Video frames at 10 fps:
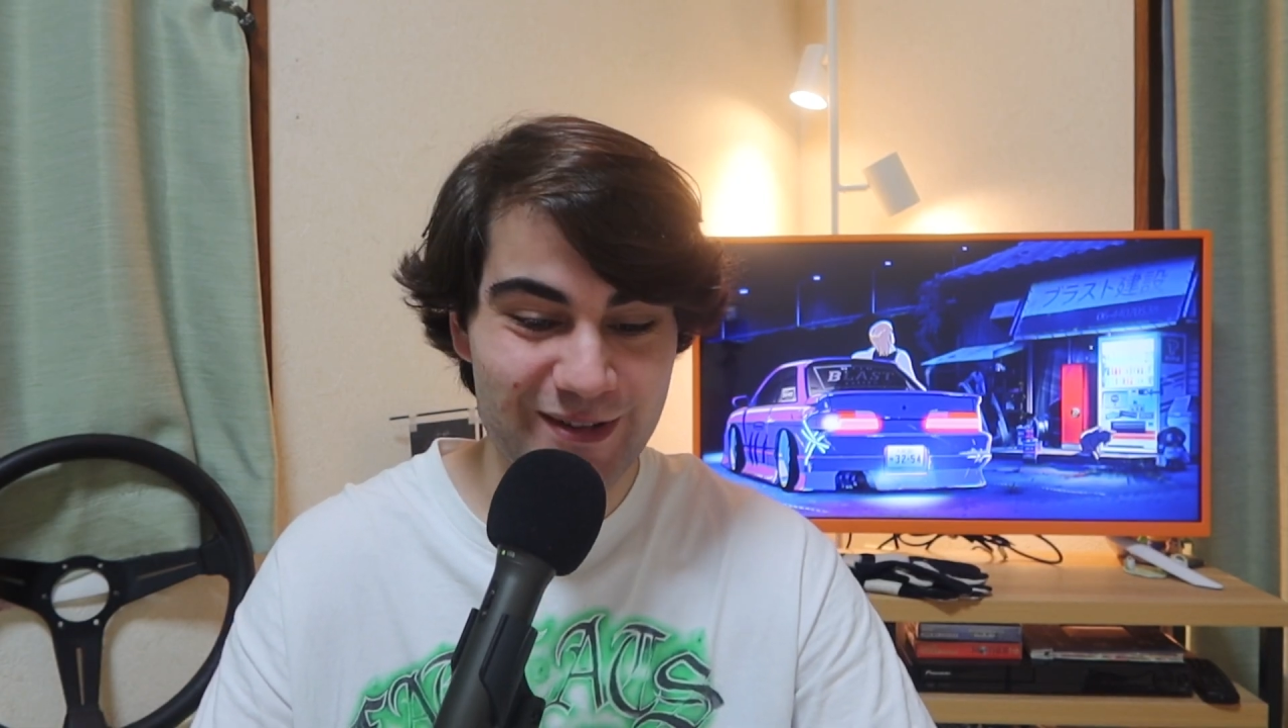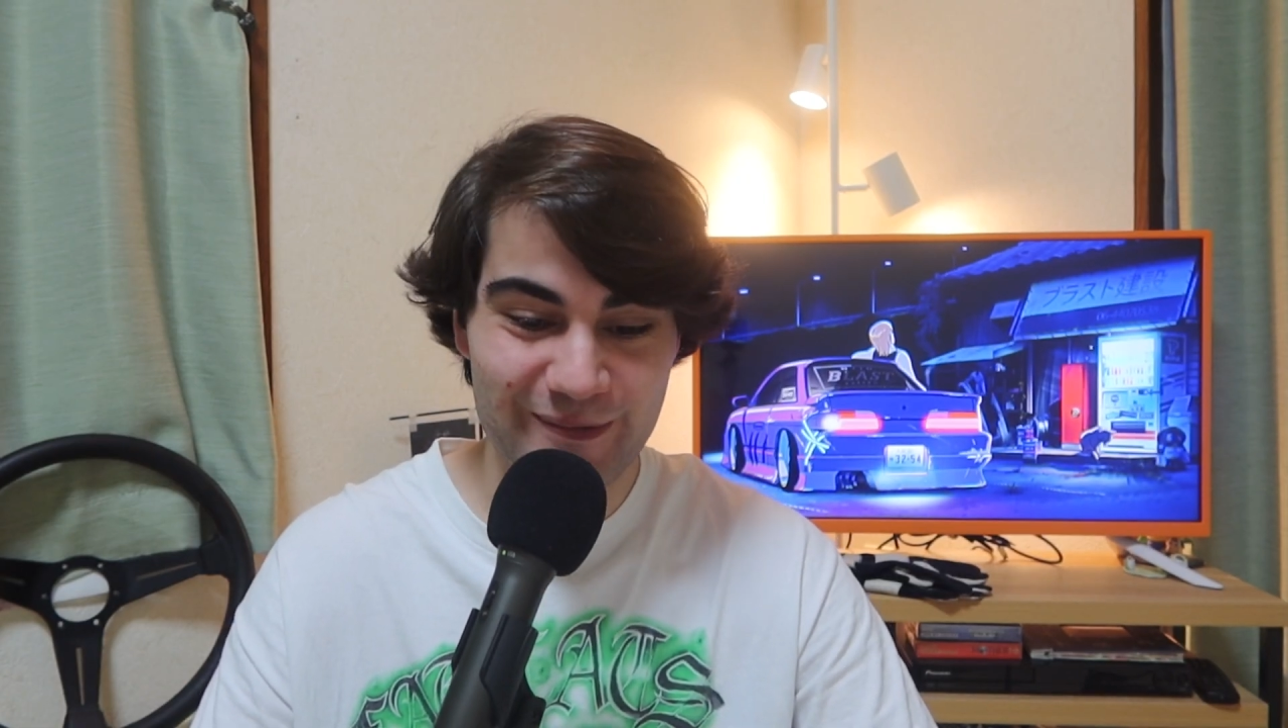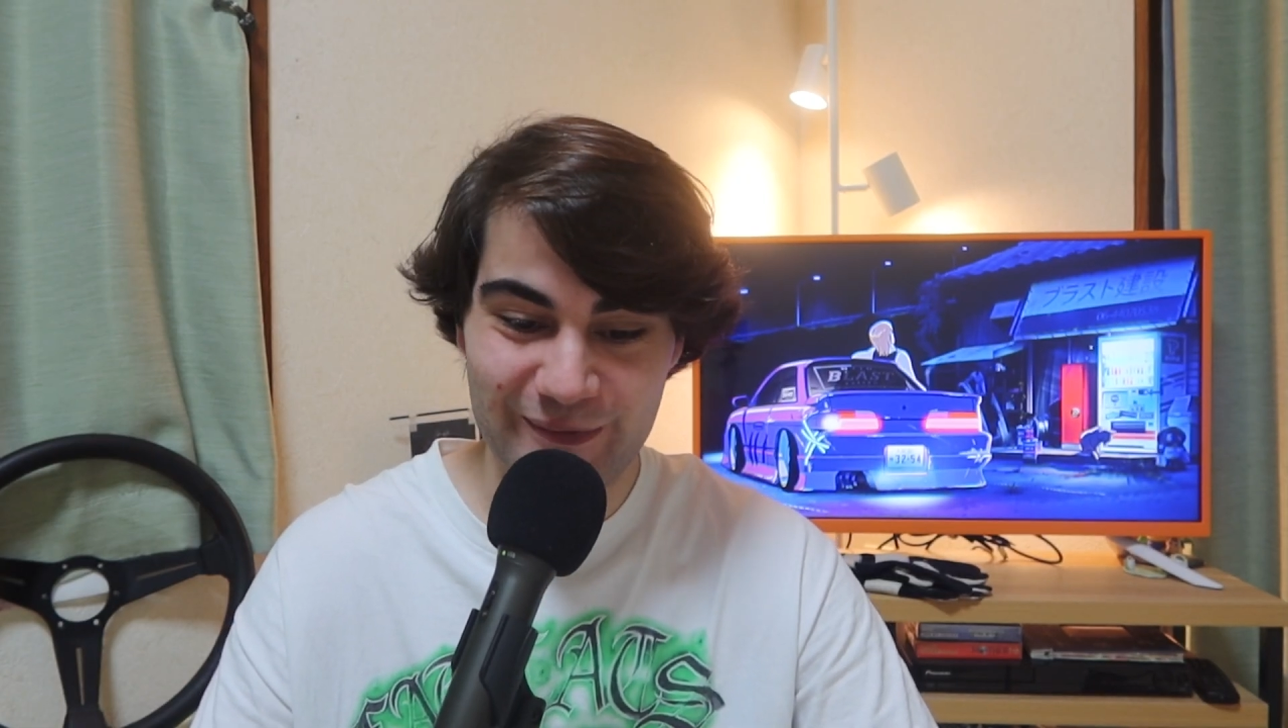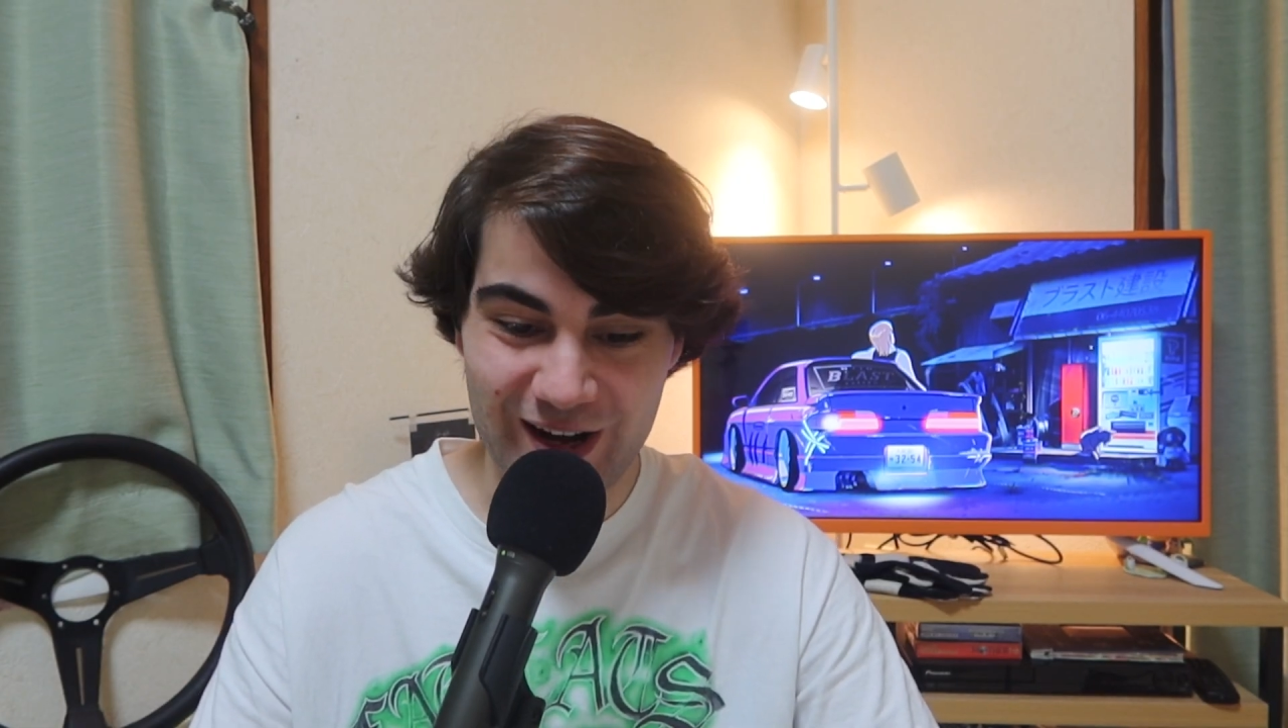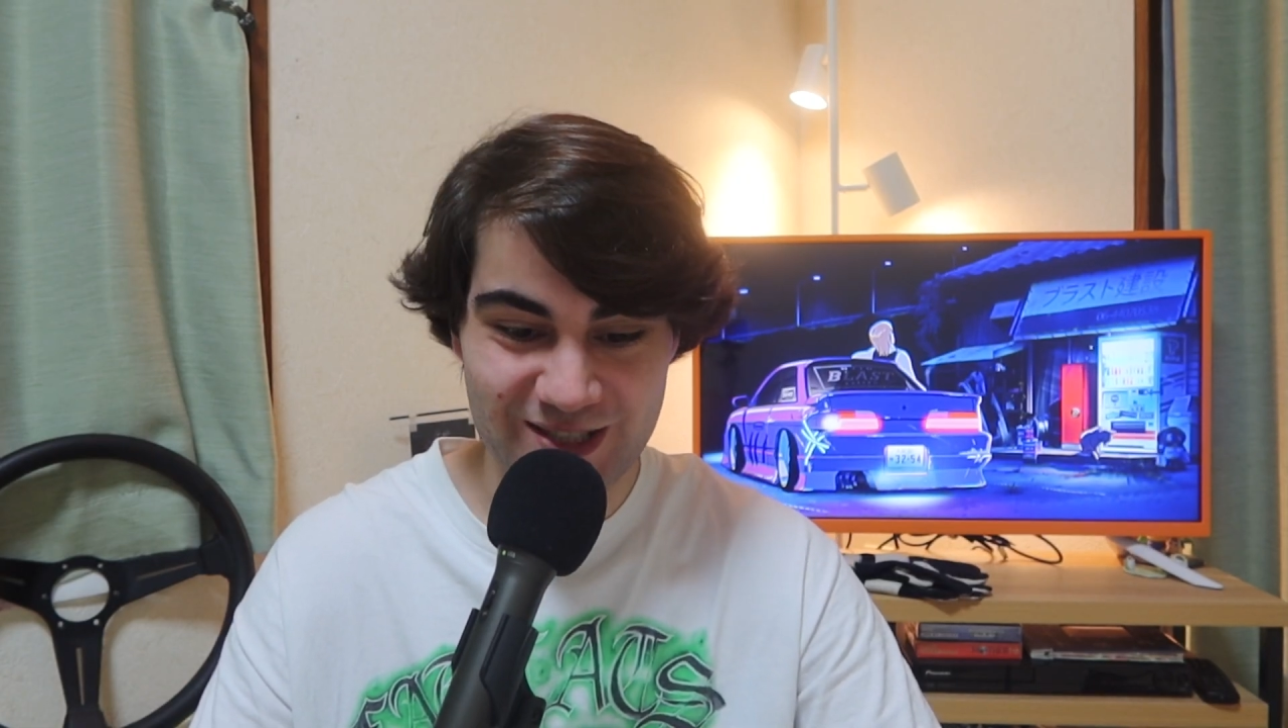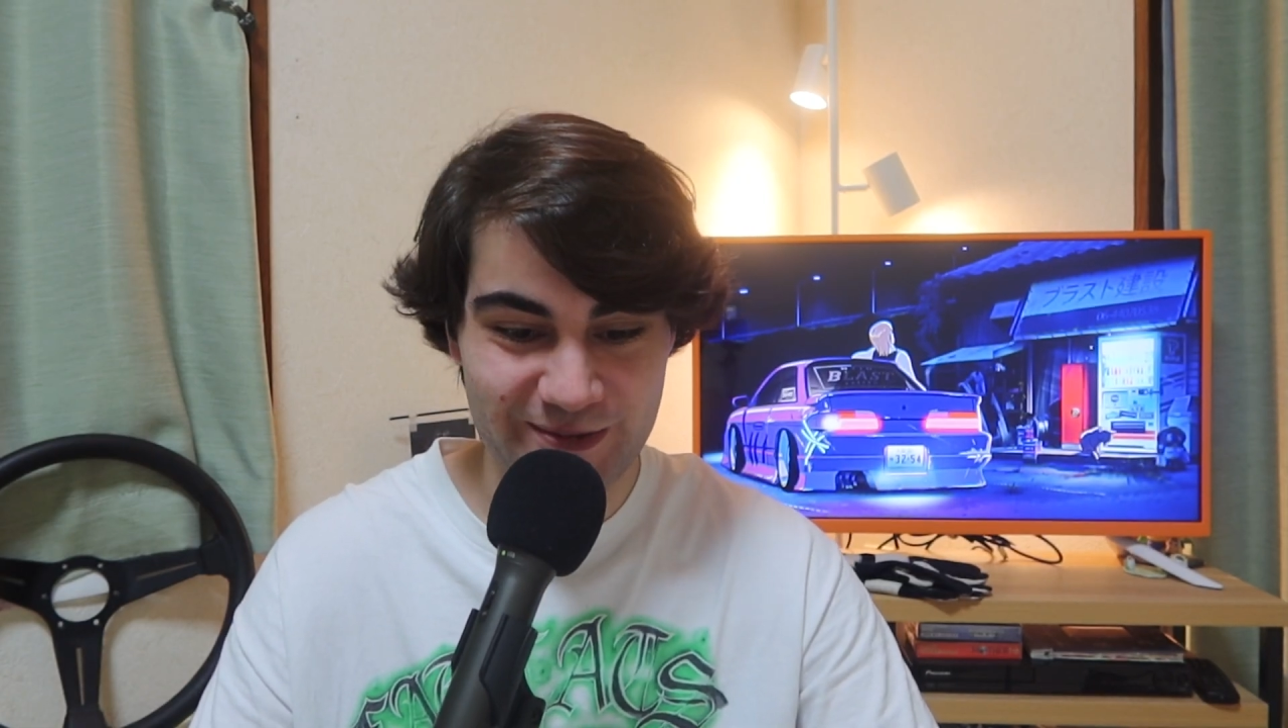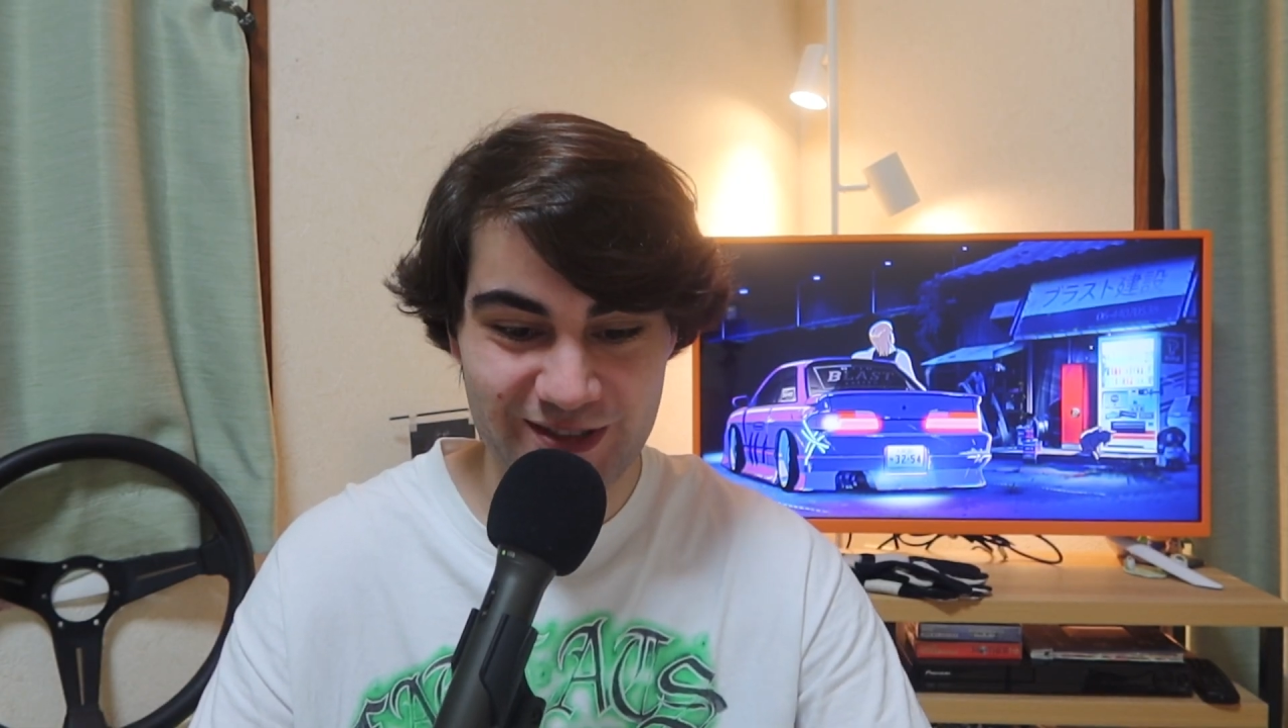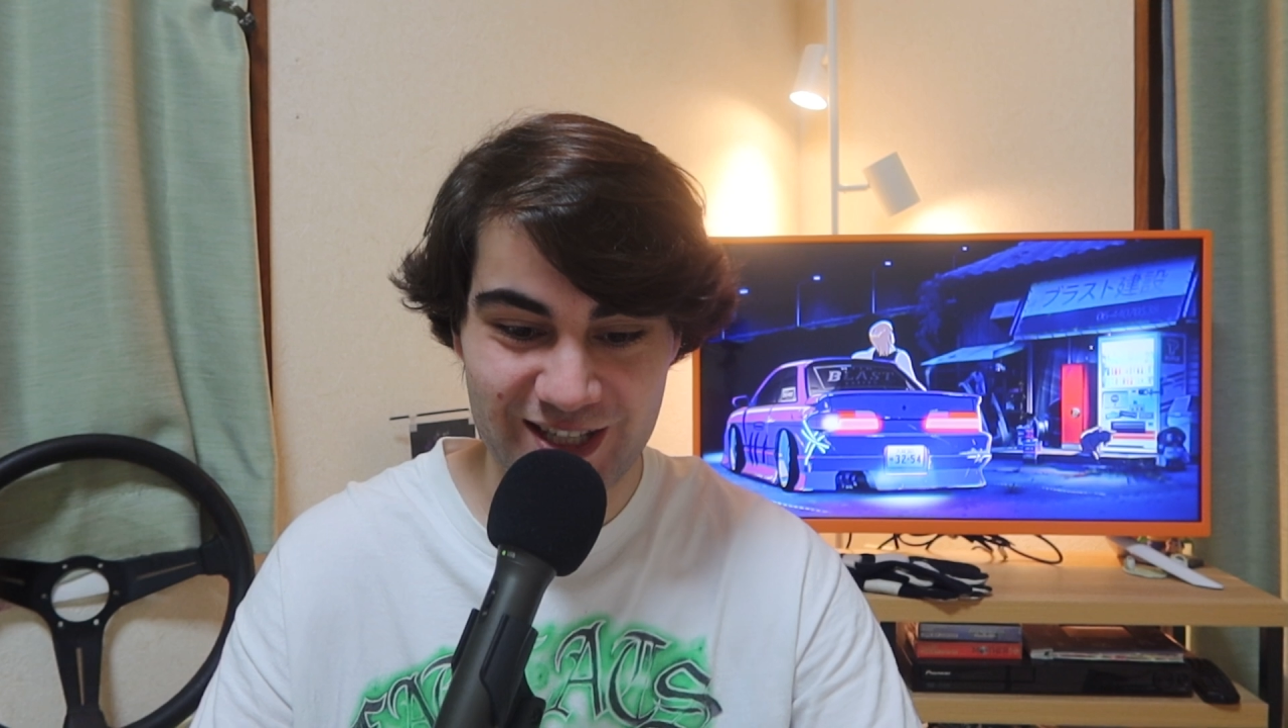be impossible